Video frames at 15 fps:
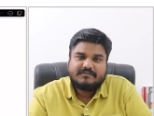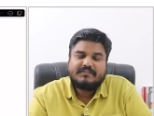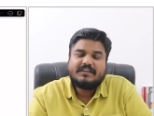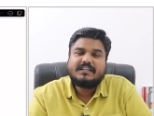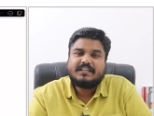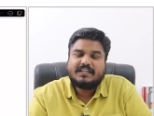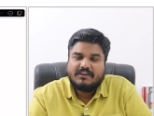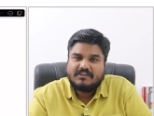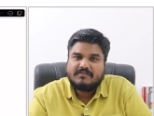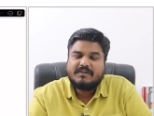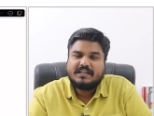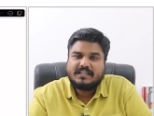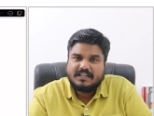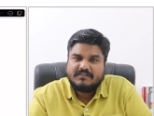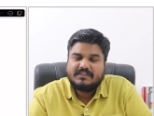Will
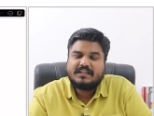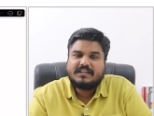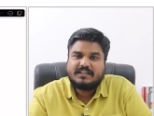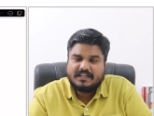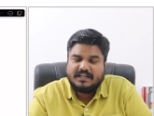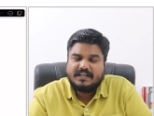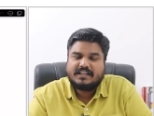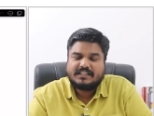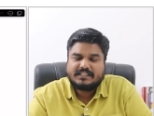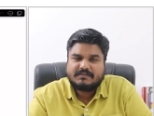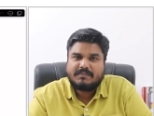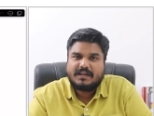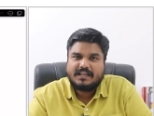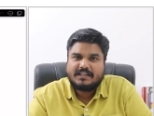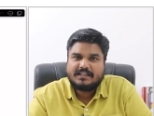government give that interest
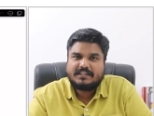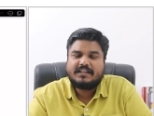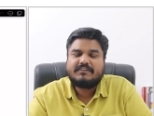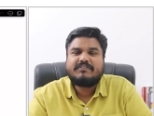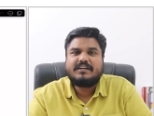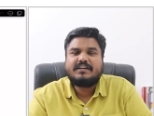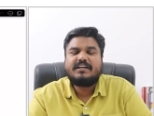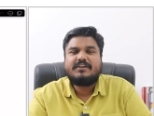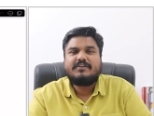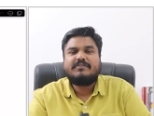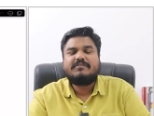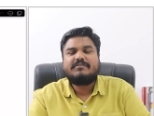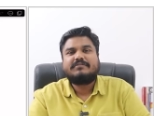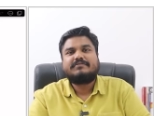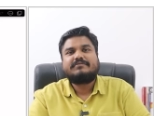back? Definitely no.
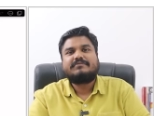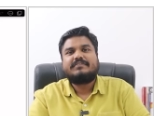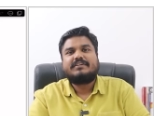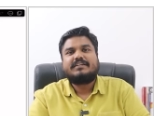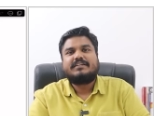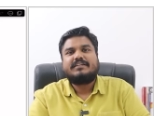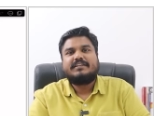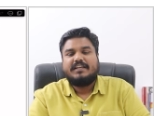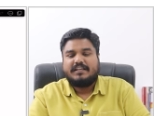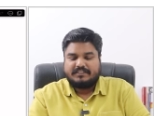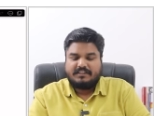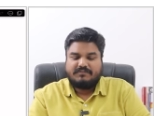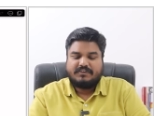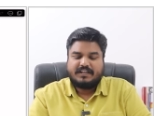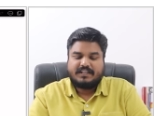
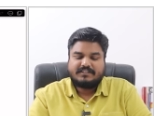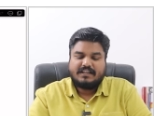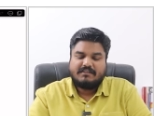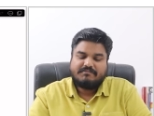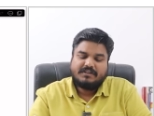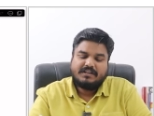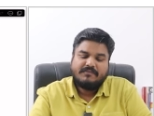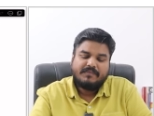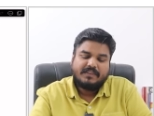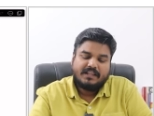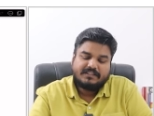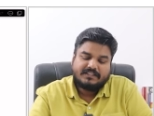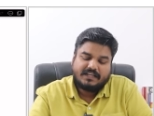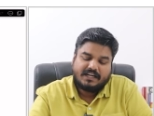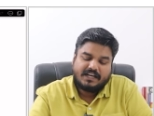See, for example,
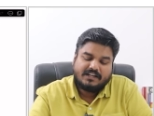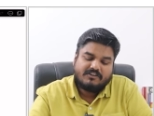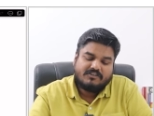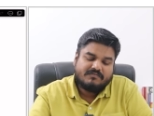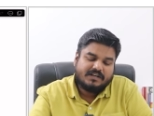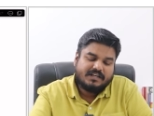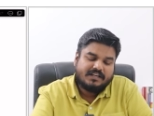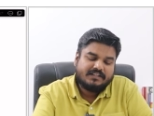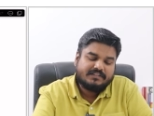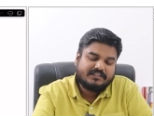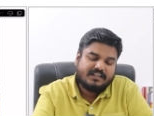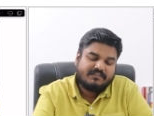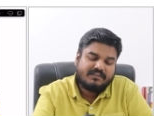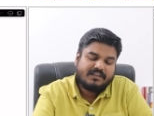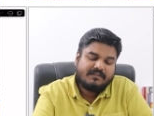central government is
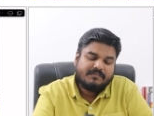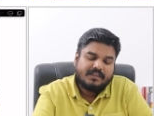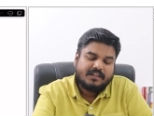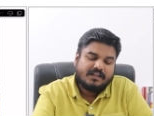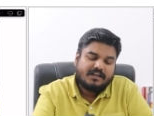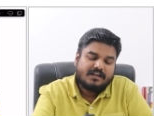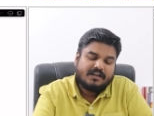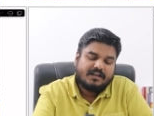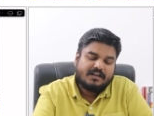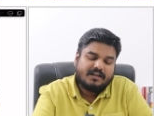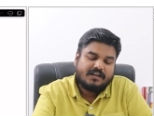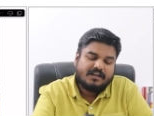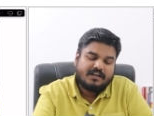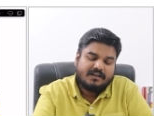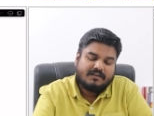giving
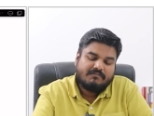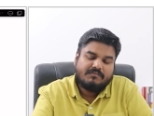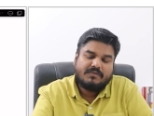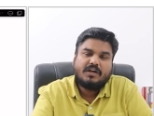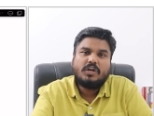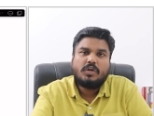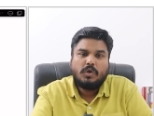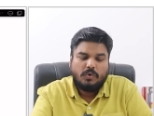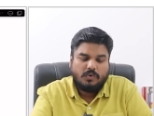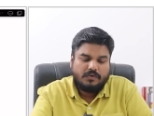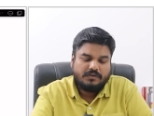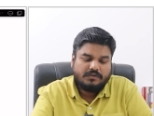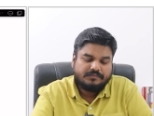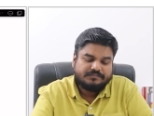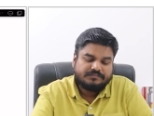um, a
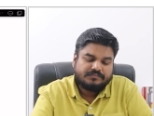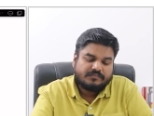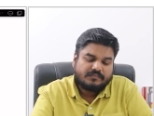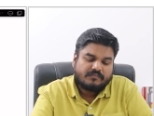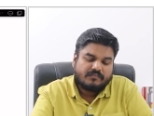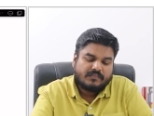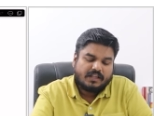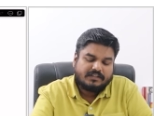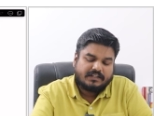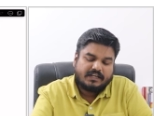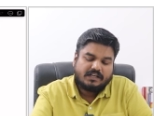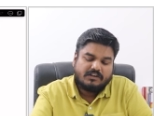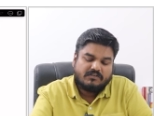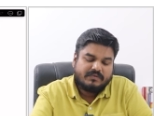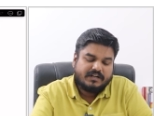loan.
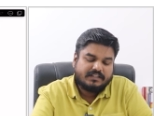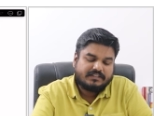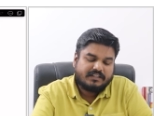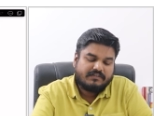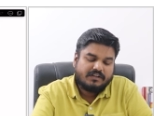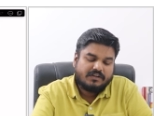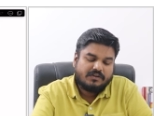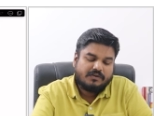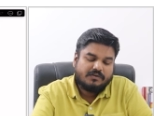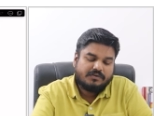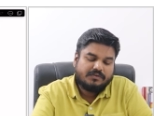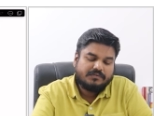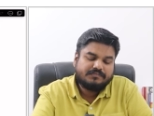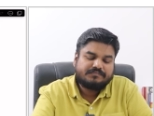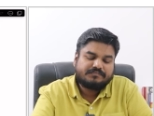Central government is giving loan
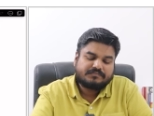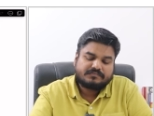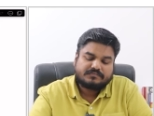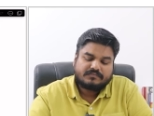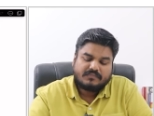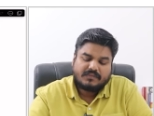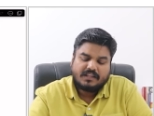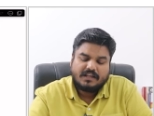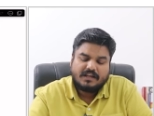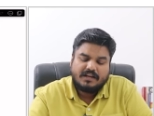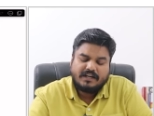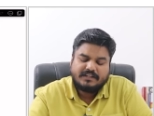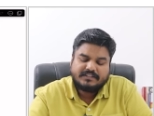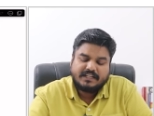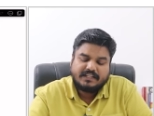to, uh,
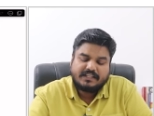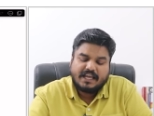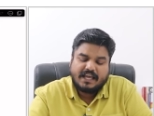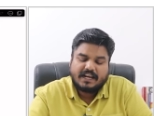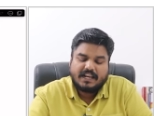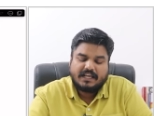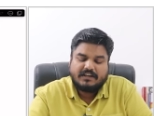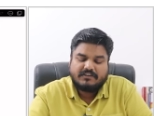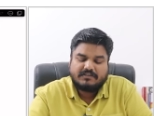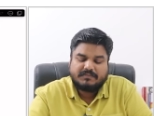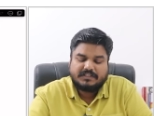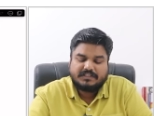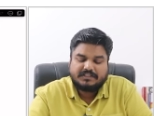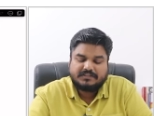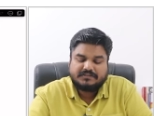let's take Kerala
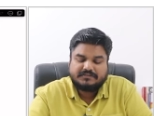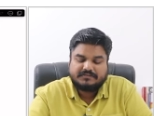government.